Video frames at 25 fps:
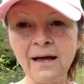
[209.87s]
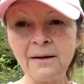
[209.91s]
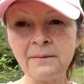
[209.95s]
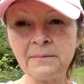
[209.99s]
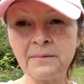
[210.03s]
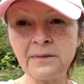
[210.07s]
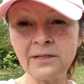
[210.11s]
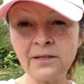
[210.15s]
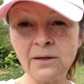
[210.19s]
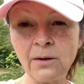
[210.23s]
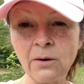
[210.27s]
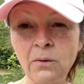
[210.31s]

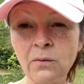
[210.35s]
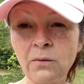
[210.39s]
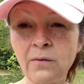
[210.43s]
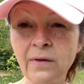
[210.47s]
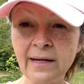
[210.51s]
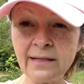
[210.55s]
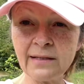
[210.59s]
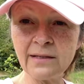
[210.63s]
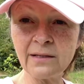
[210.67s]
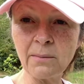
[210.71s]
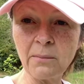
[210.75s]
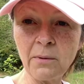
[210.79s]
So
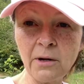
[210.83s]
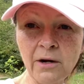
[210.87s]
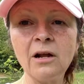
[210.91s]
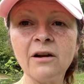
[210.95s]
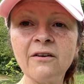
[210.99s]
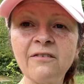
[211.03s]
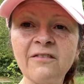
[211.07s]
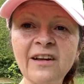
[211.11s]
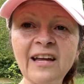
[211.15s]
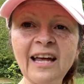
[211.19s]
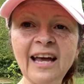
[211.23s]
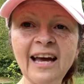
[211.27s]
that's the
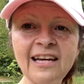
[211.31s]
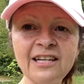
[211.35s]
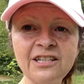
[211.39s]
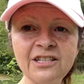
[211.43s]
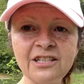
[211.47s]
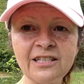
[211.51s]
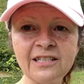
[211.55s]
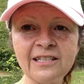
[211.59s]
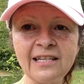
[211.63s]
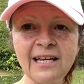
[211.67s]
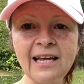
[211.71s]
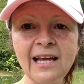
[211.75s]

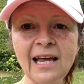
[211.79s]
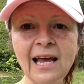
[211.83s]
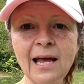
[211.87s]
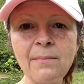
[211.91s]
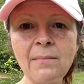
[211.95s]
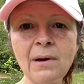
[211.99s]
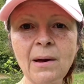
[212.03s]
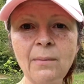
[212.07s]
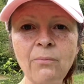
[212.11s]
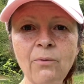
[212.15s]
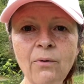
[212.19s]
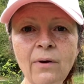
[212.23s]
modifications he
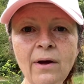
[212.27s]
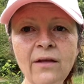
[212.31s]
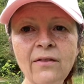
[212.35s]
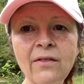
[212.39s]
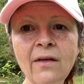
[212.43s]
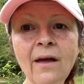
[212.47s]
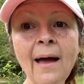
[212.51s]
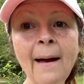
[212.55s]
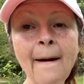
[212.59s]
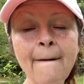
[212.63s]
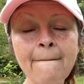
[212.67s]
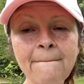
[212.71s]
came up with
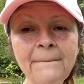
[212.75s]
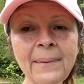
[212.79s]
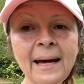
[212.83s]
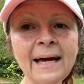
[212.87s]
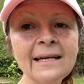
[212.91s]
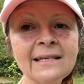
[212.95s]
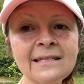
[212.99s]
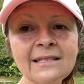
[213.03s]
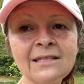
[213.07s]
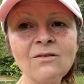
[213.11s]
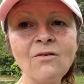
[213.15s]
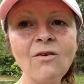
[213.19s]

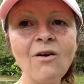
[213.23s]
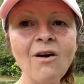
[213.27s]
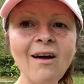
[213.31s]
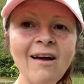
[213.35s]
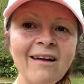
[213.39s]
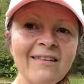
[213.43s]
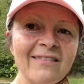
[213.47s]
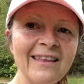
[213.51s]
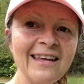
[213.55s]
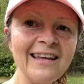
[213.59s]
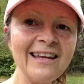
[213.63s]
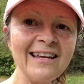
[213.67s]
based
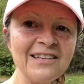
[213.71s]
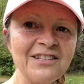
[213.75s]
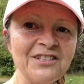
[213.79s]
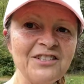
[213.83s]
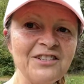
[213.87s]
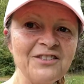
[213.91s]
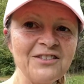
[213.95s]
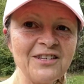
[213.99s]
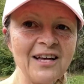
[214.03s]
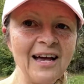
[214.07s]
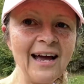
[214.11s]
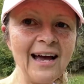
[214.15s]
on the
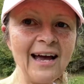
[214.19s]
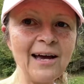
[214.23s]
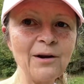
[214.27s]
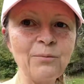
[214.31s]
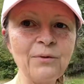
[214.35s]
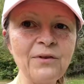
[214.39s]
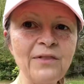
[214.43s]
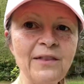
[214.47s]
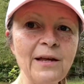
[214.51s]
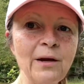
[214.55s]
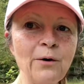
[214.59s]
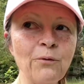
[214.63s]
issues I had
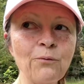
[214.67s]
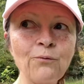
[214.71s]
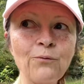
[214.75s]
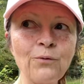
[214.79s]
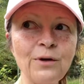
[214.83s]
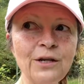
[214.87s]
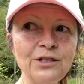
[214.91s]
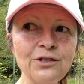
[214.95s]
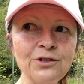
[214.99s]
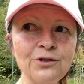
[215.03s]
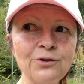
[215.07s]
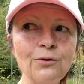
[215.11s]
with the
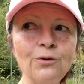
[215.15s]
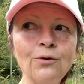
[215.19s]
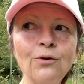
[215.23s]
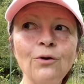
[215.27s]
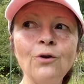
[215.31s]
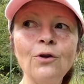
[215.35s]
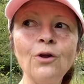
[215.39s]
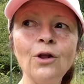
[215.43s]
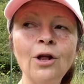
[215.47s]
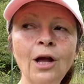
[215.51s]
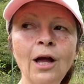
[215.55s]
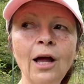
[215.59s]

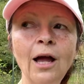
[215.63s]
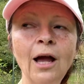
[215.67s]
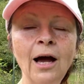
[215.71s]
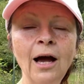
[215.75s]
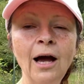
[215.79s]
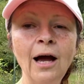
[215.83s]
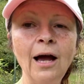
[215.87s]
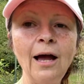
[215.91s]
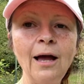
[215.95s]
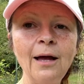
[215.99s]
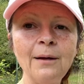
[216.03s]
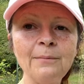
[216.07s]
original
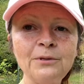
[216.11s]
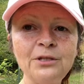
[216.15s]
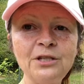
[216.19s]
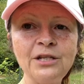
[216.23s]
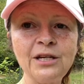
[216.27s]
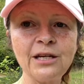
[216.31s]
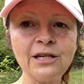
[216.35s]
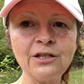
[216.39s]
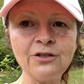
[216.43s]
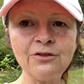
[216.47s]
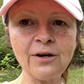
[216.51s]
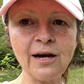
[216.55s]

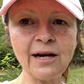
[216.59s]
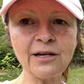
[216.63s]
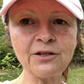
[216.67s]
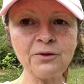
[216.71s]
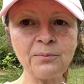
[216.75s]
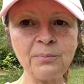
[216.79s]
chicken tractor